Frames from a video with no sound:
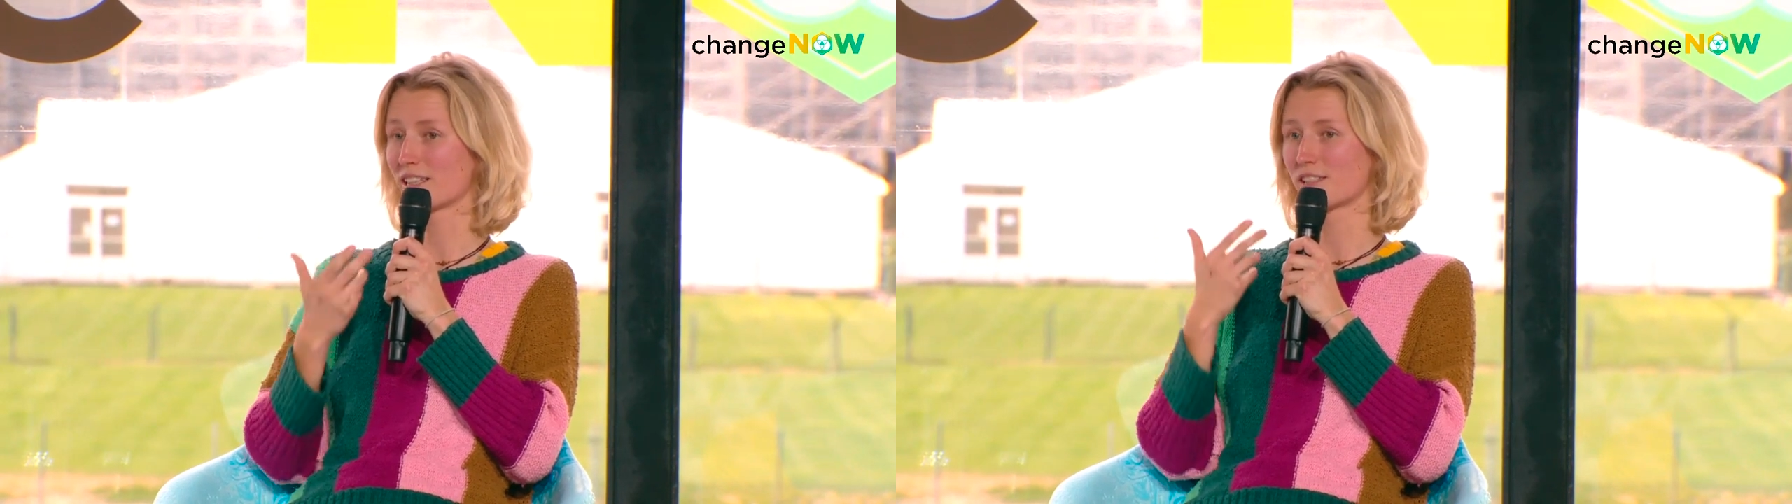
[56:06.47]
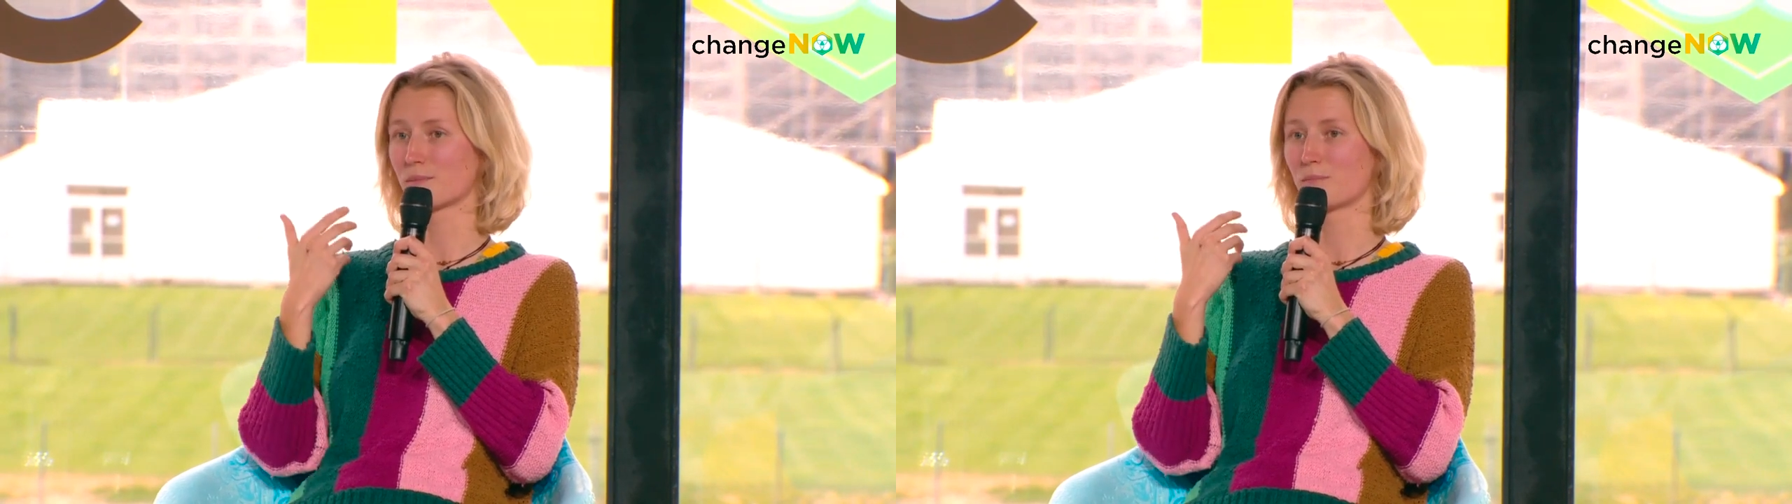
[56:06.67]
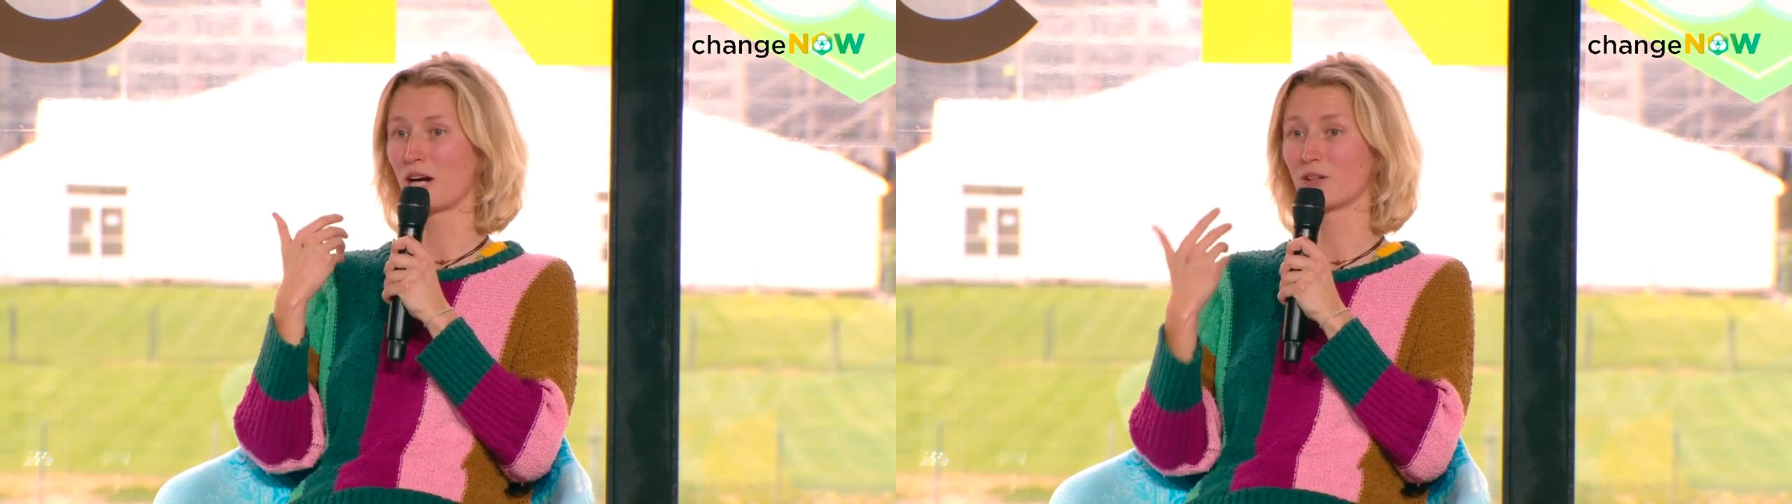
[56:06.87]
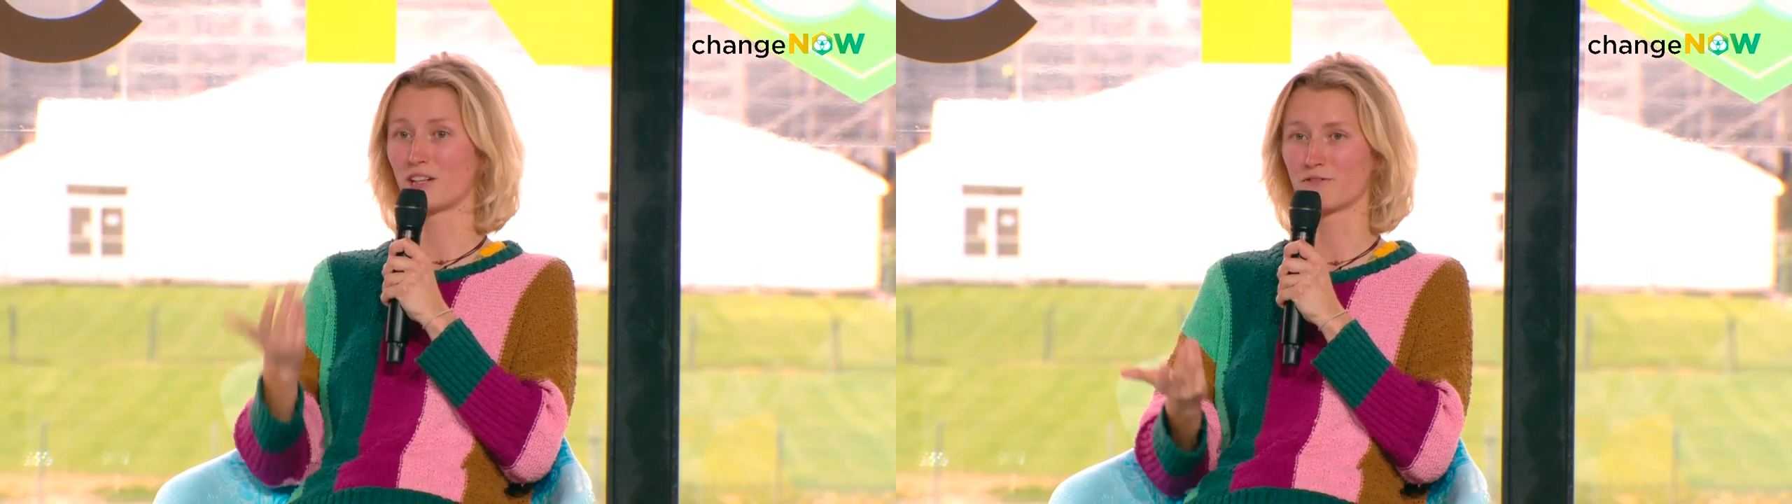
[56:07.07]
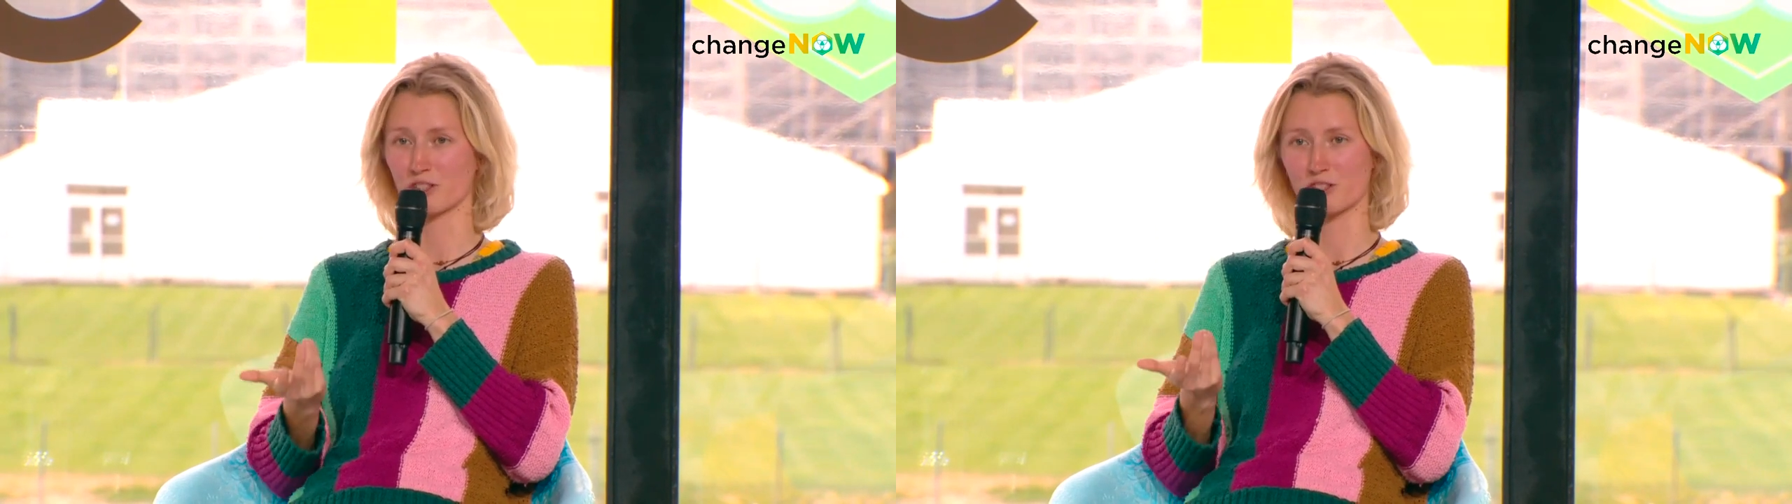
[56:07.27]
It's
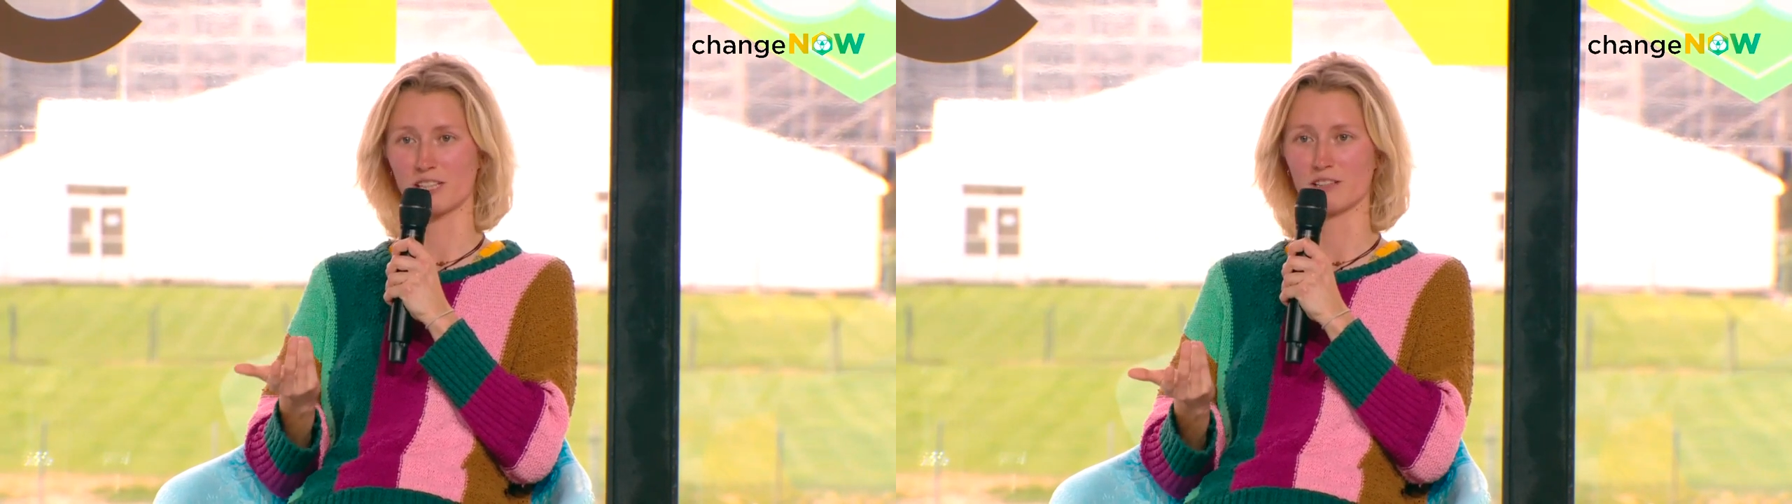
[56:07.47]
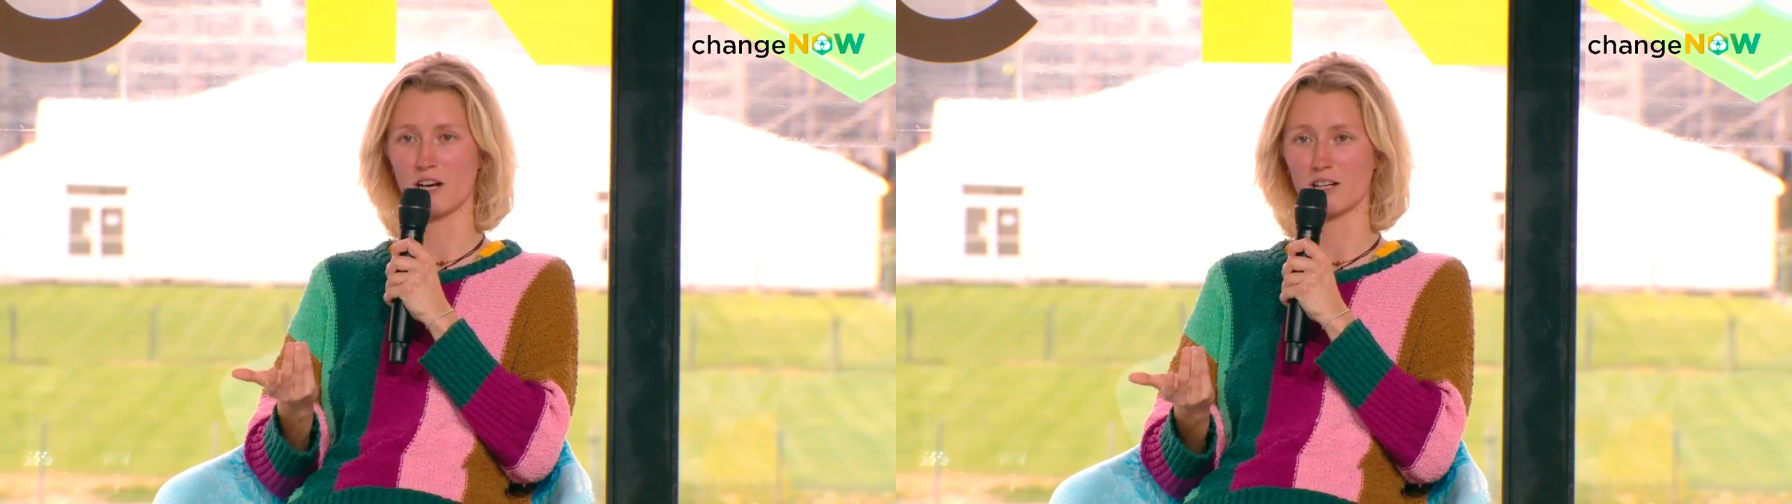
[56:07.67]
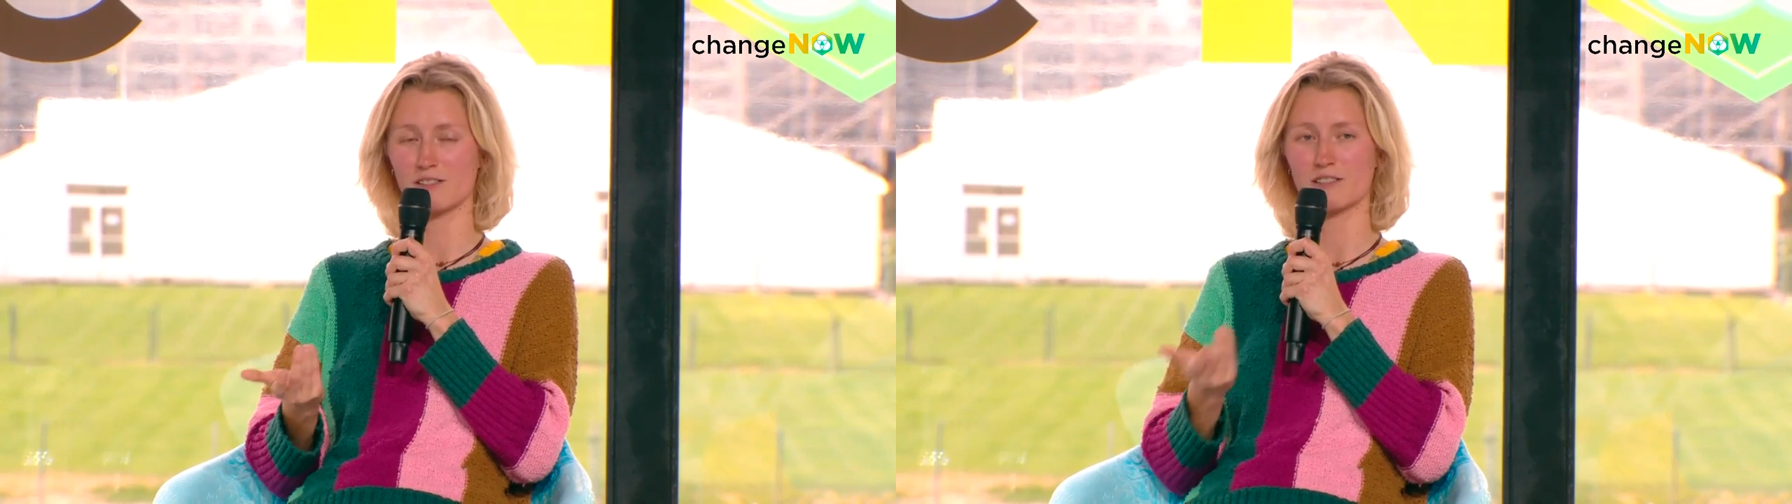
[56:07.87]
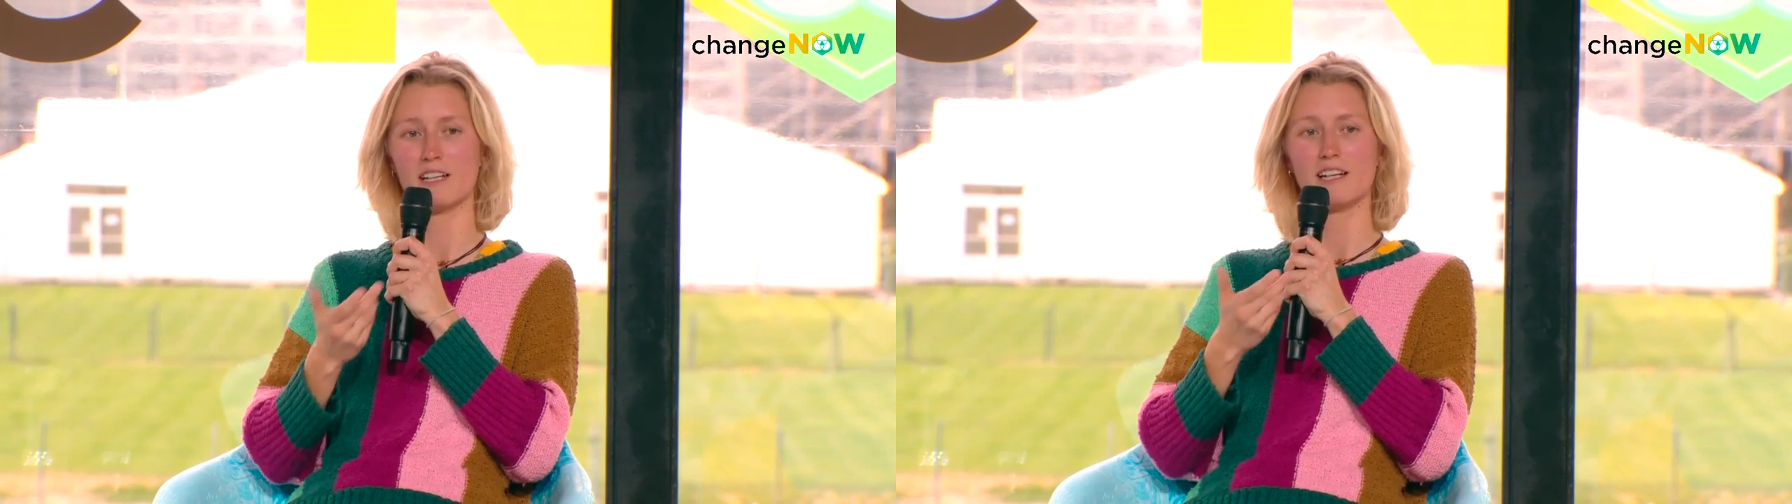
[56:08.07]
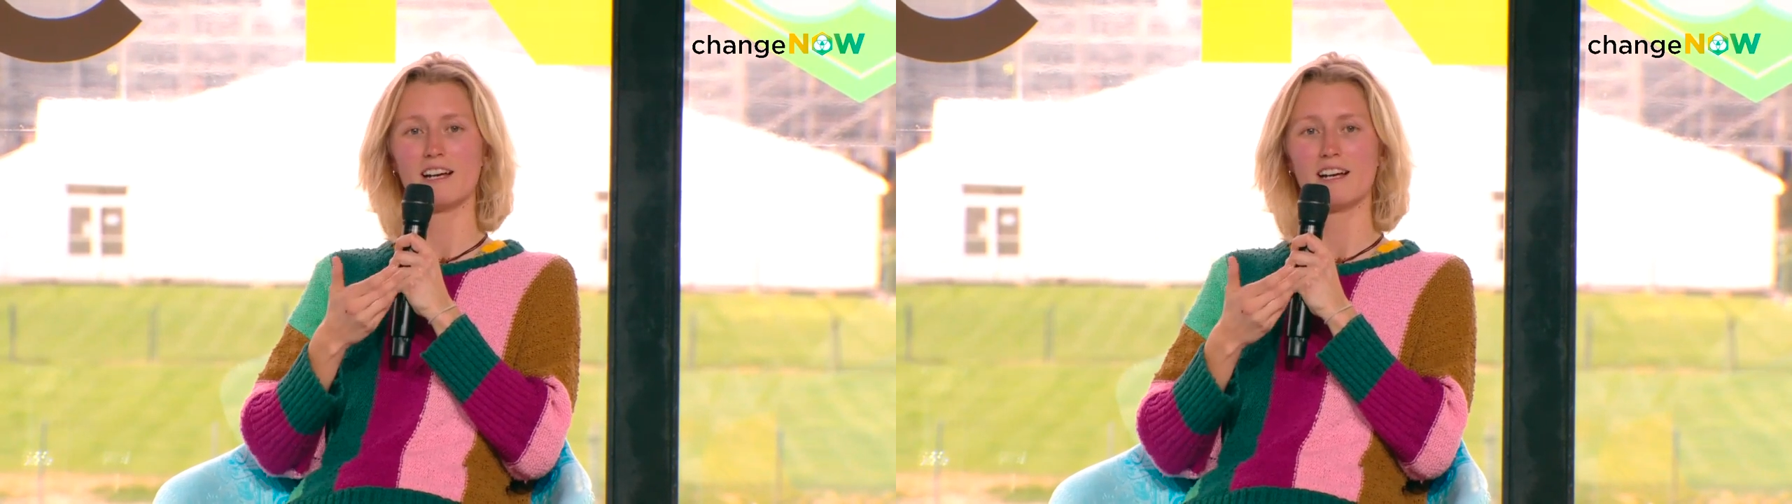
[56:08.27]
biodiversity loss.